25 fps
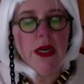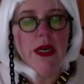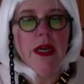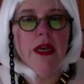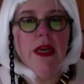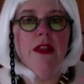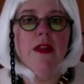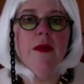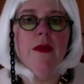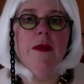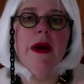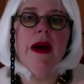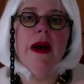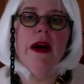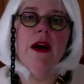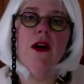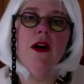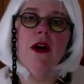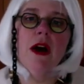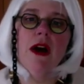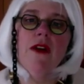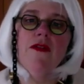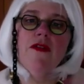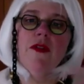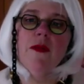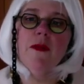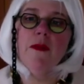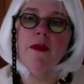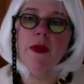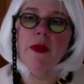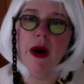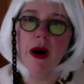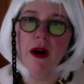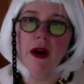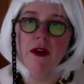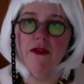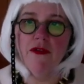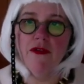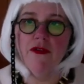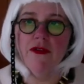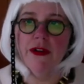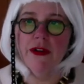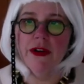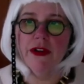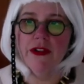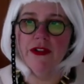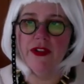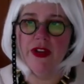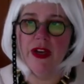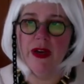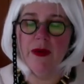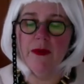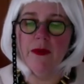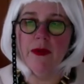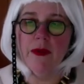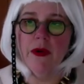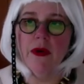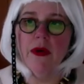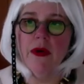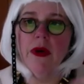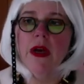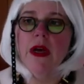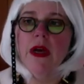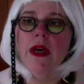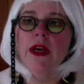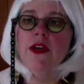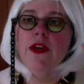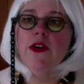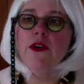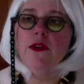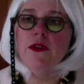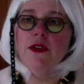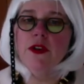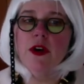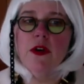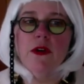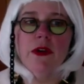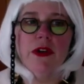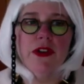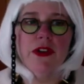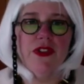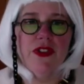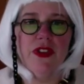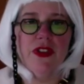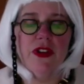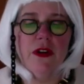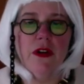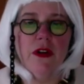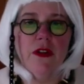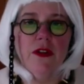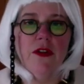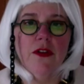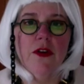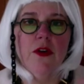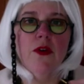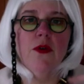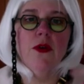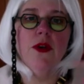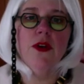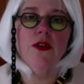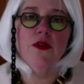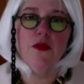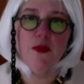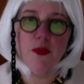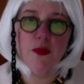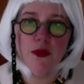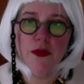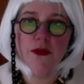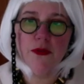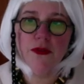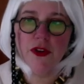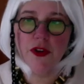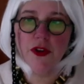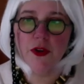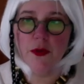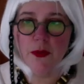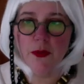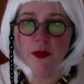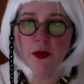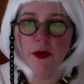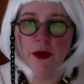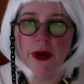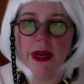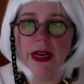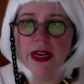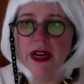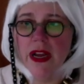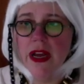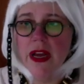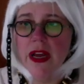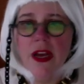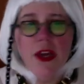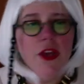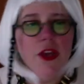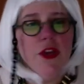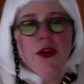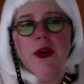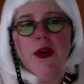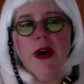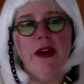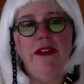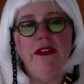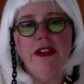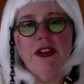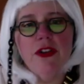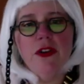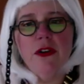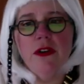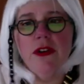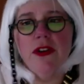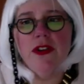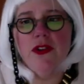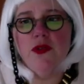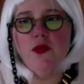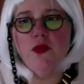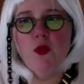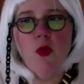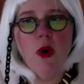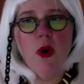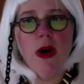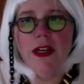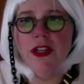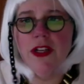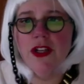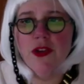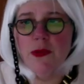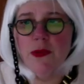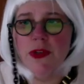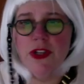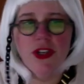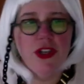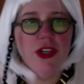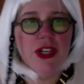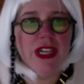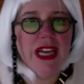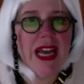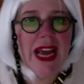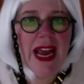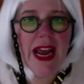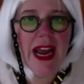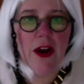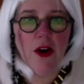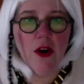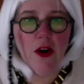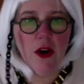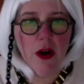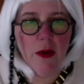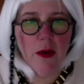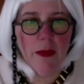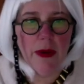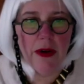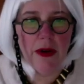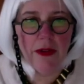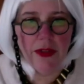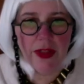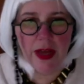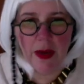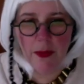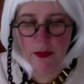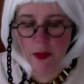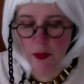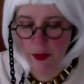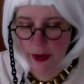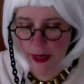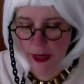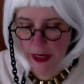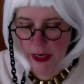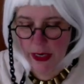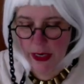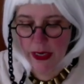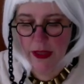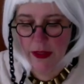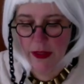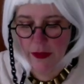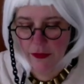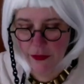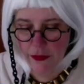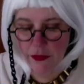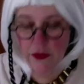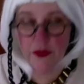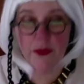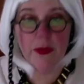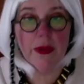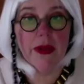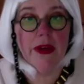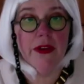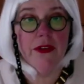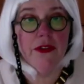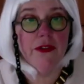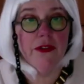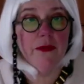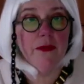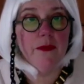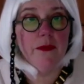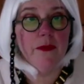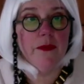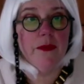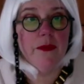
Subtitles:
In the paragraph above, for example, you'll notice that although you've proven your point, you haven't told us why we should care about that point in the first place.